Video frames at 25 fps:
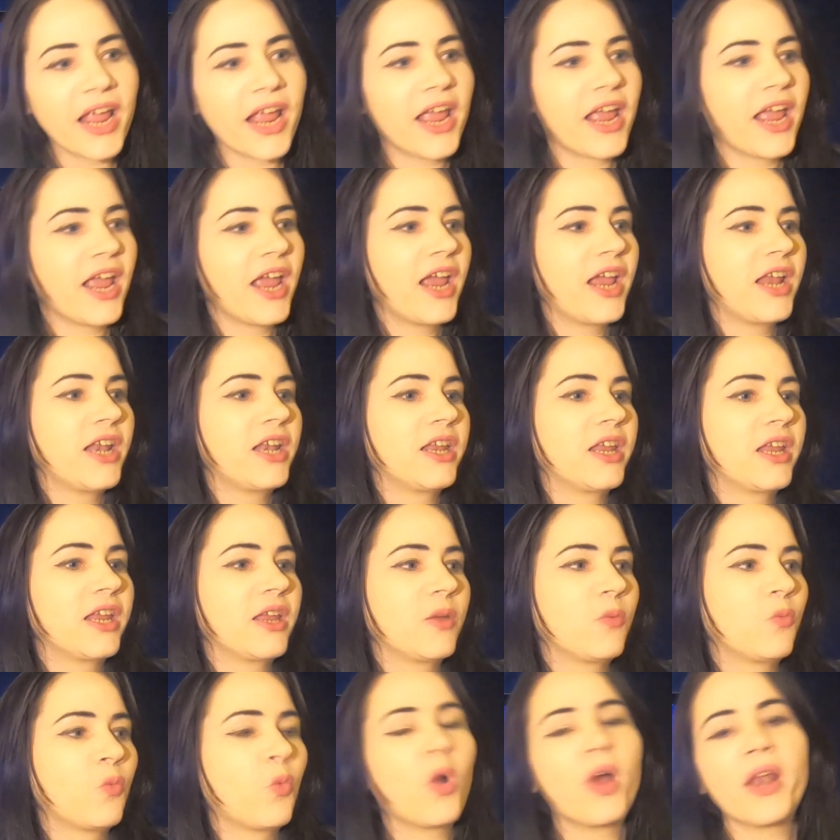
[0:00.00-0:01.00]
and
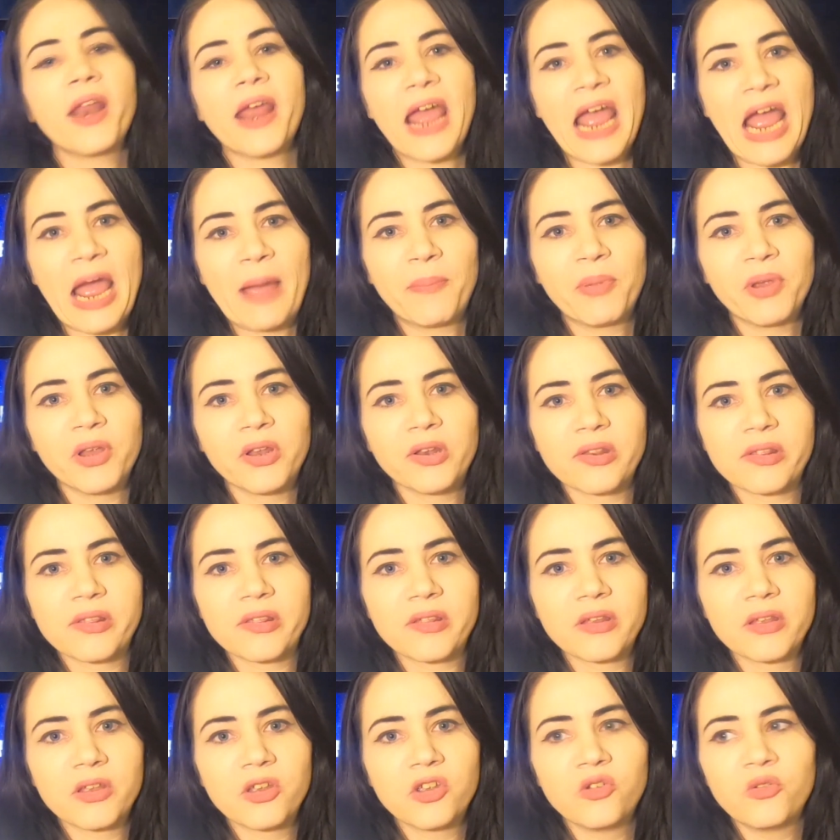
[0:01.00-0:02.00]
what
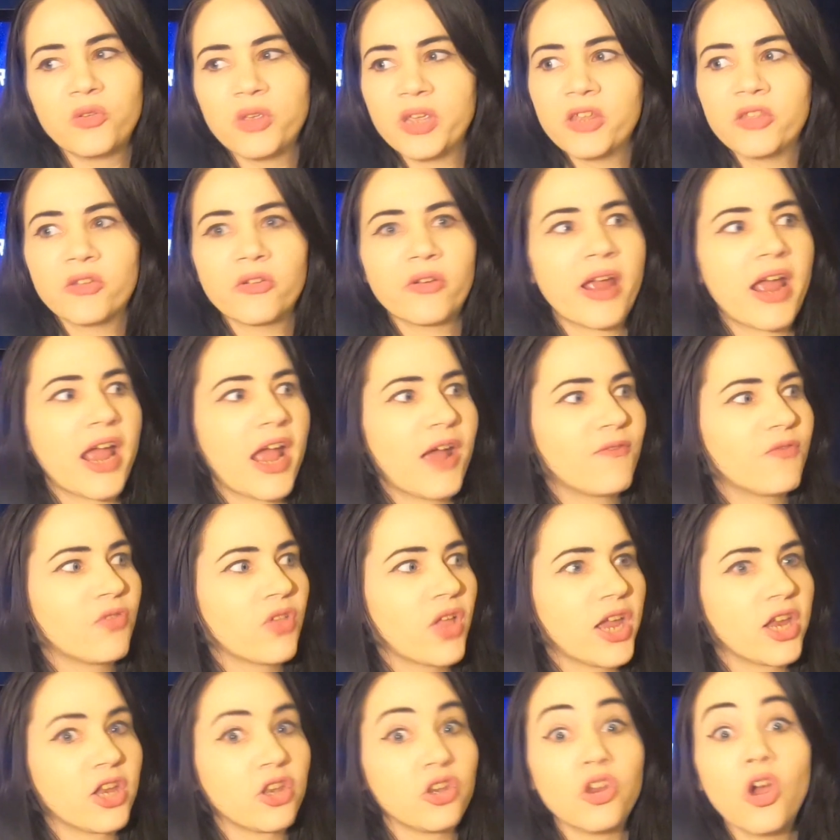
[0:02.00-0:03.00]
happens? You either have
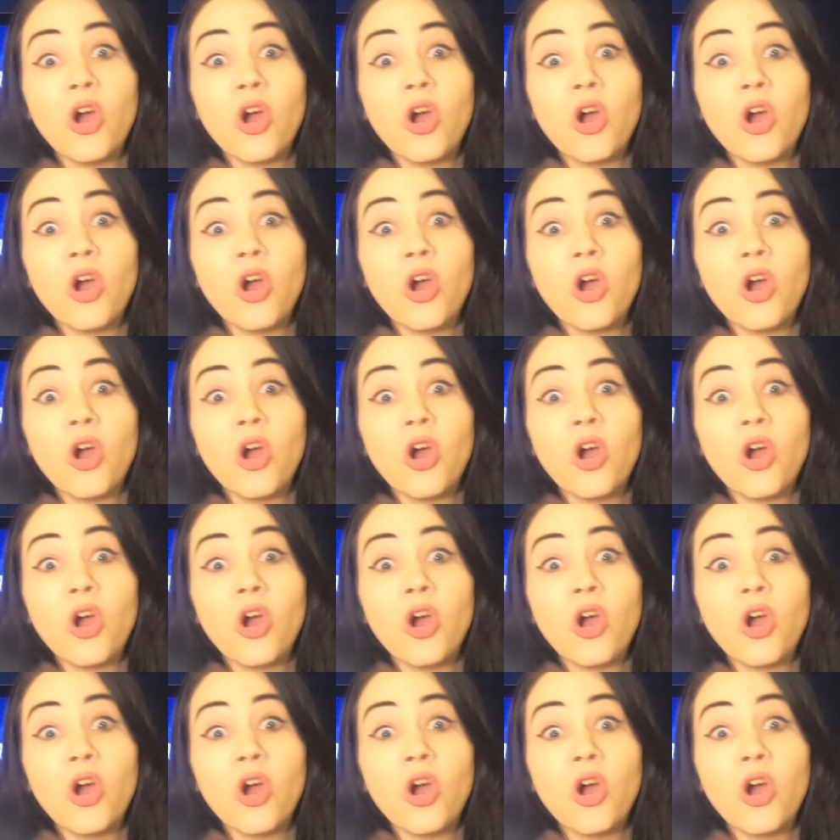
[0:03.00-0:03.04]
like